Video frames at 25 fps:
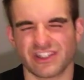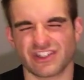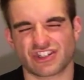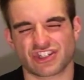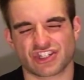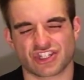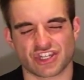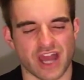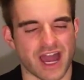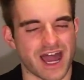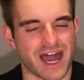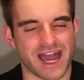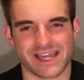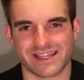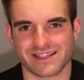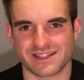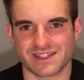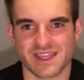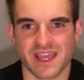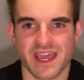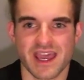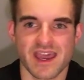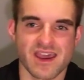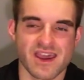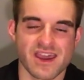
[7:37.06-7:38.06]

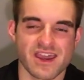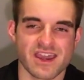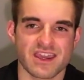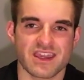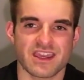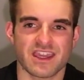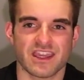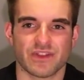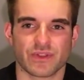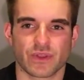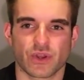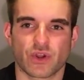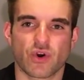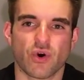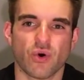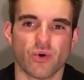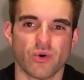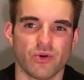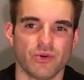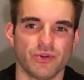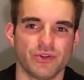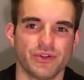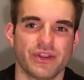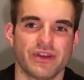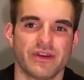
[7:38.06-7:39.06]
shines in the
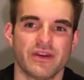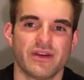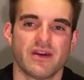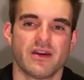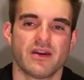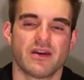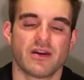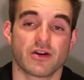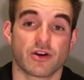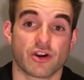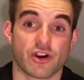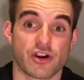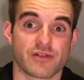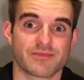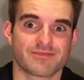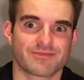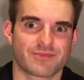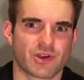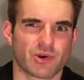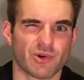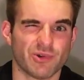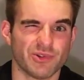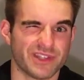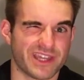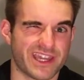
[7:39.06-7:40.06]
cold, or
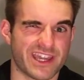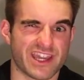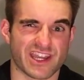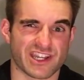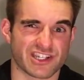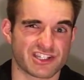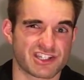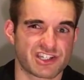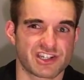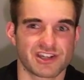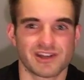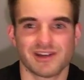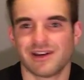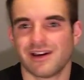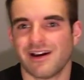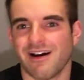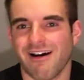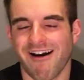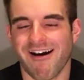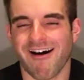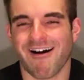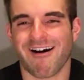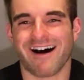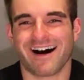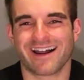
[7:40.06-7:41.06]
cold-ish,
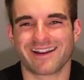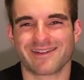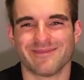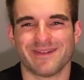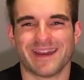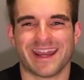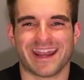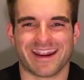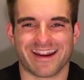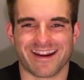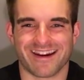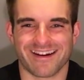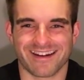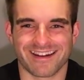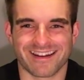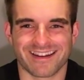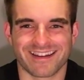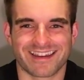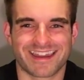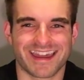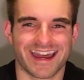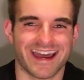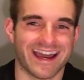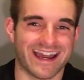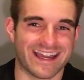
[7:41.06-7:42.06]
autumn air.
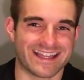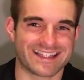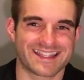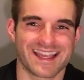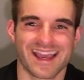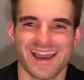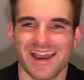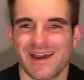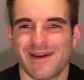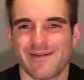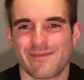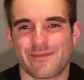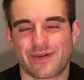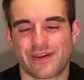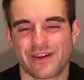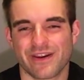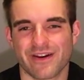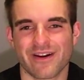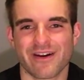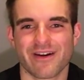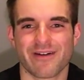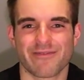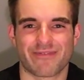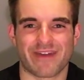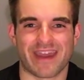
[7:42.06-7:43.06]
Guys,
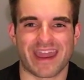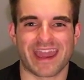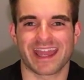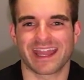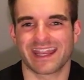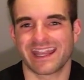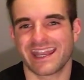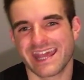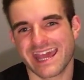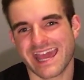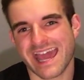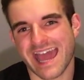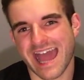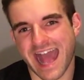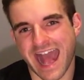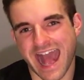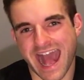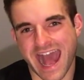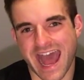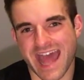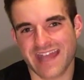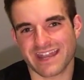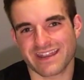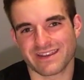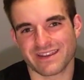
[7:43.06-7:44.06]
Pure Havane
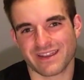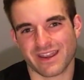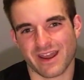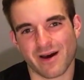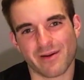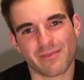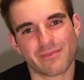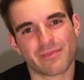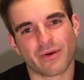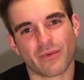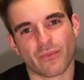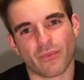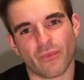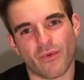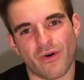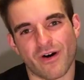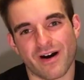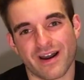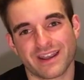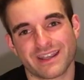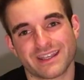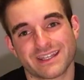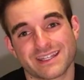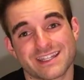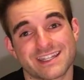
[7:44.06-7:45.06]
at number
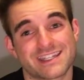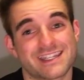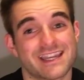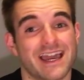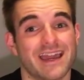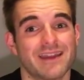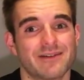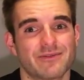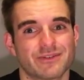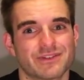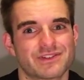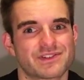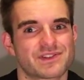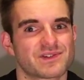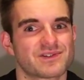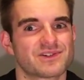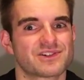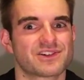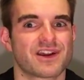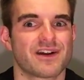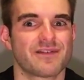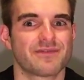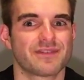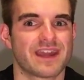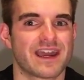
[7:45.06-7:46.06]
1, tied with
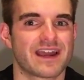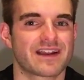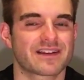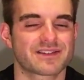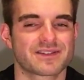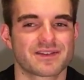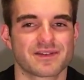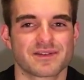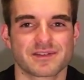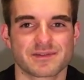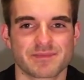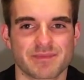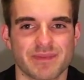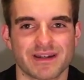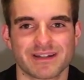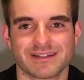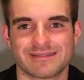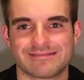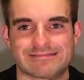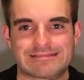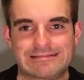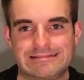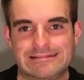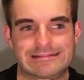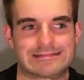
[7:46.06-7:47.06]
Xerjoff Naxos, but